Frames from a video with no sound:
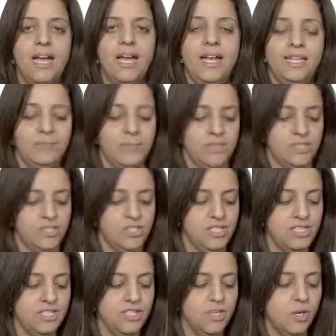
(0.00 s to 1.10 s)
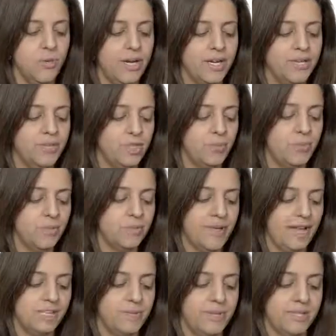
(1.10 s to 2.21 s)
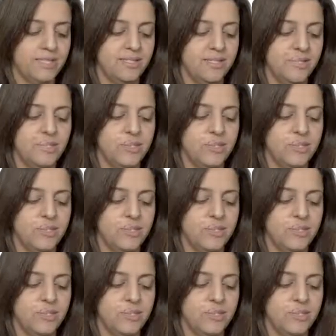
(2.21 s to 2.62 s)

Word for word: eight positions. So suppose Max picks this